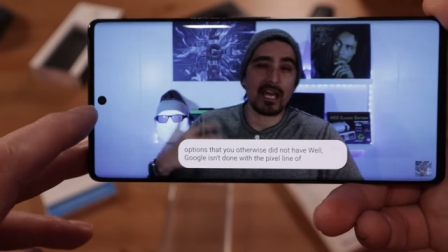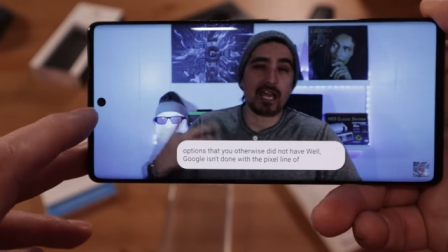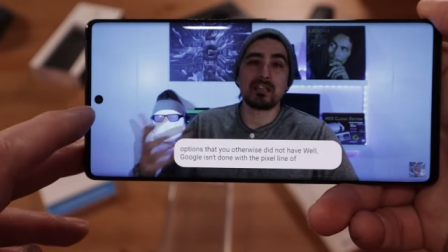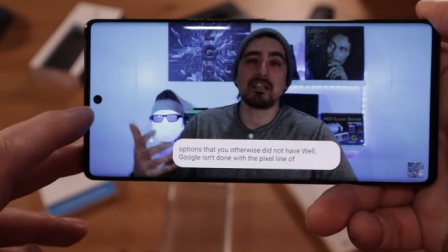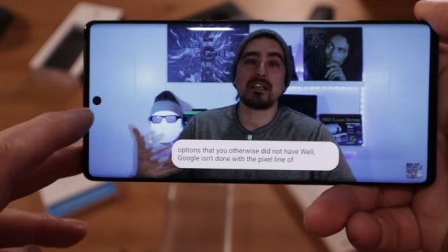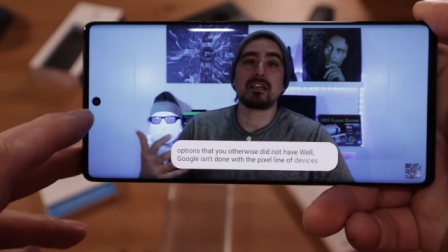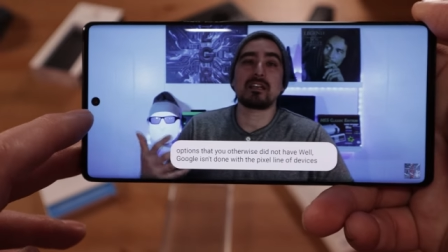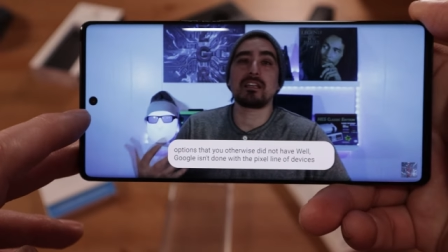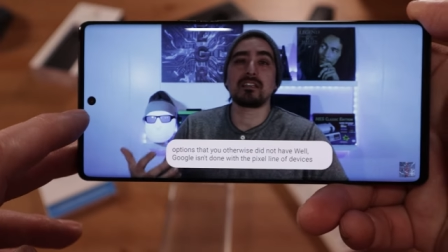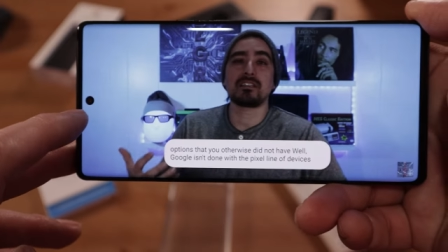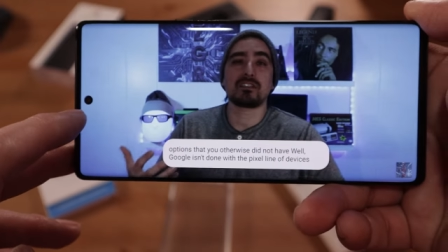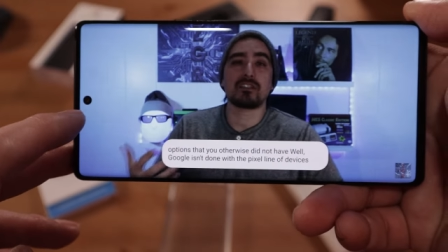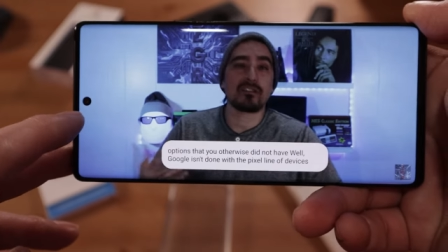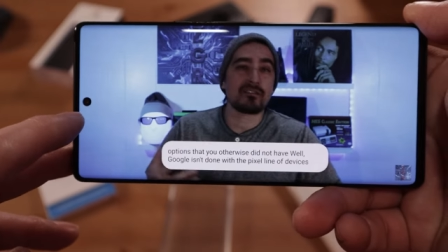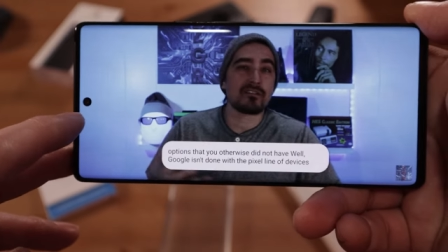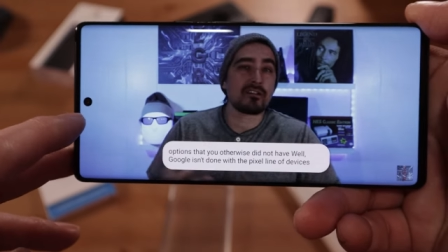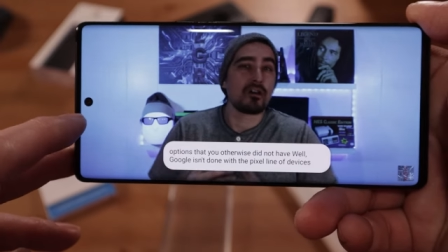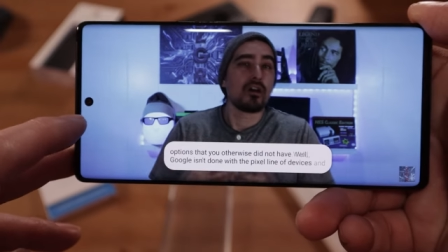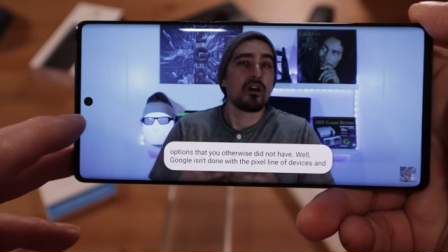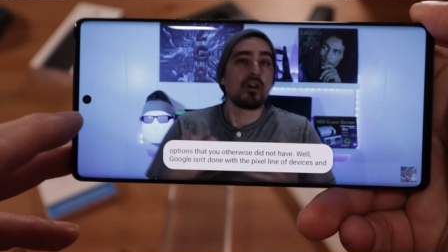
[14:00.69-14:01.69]
space
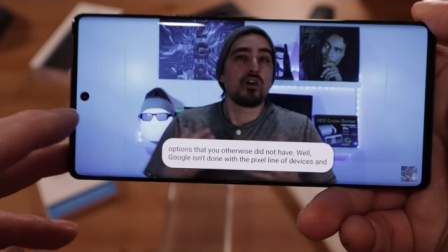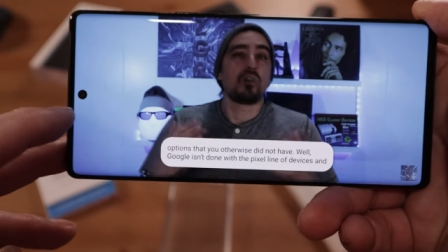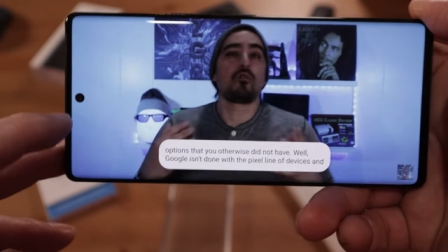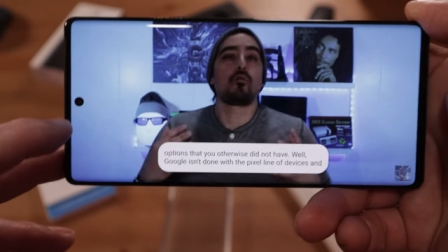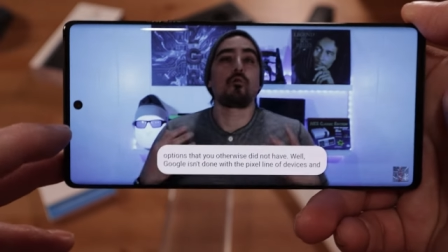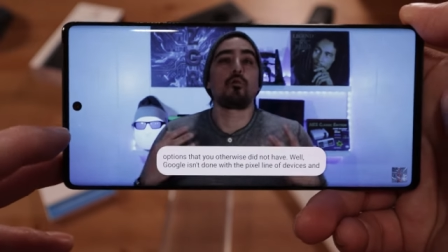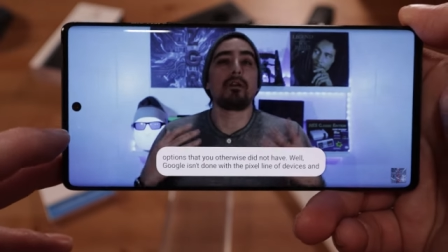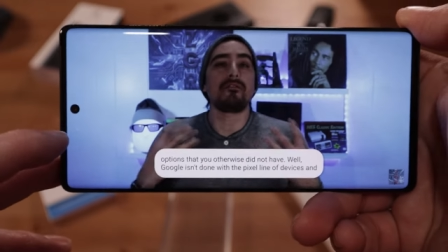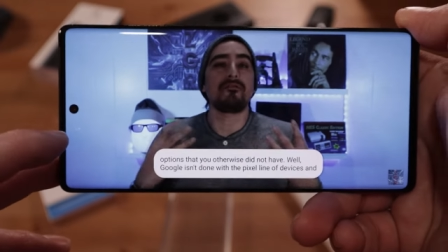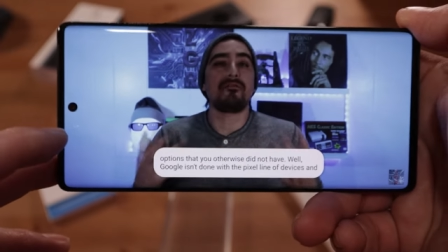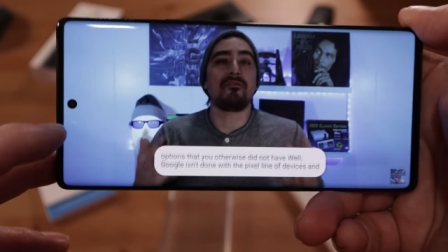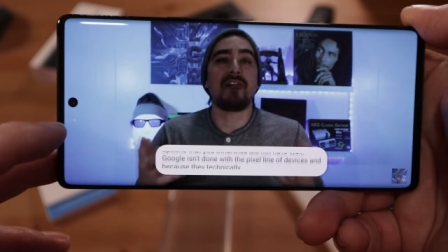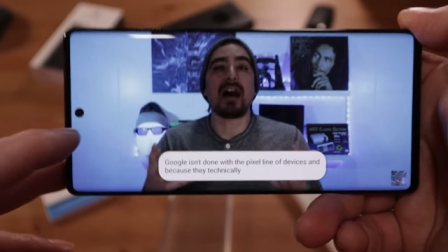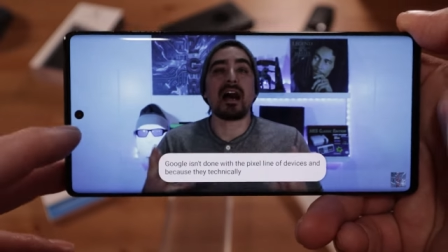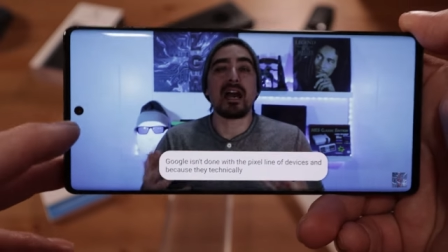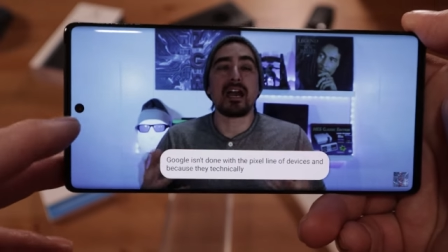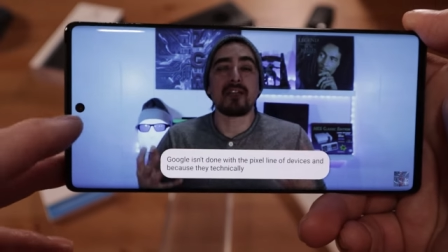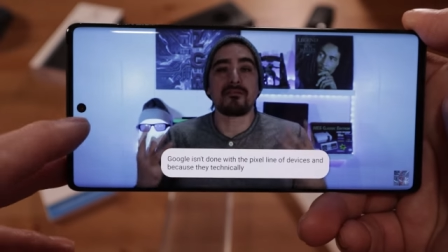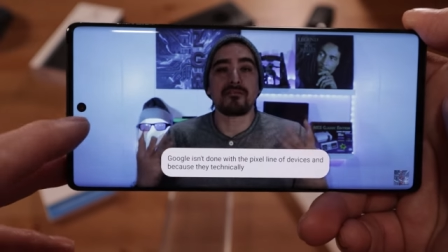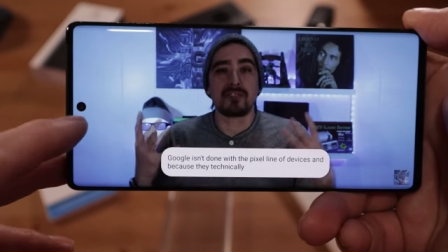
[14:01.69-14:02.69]
there always
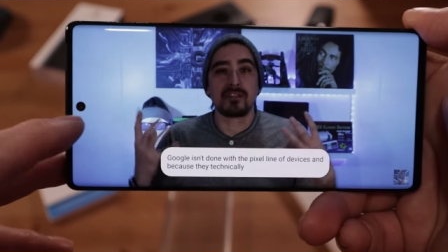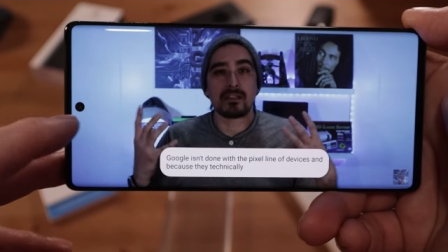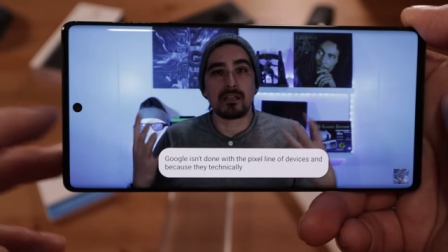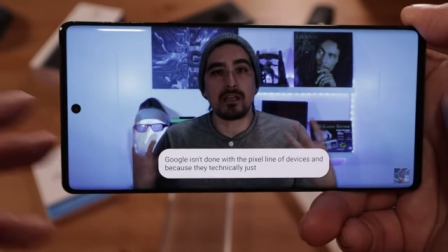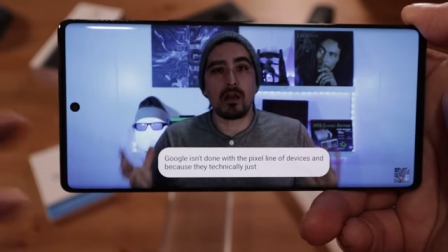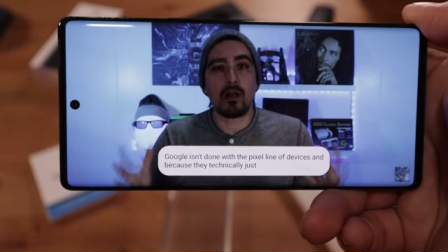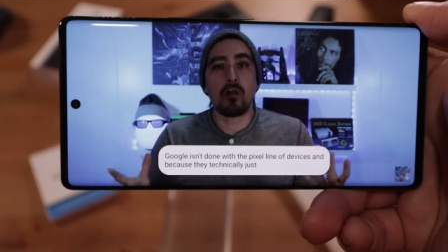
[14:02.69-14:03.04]
staring at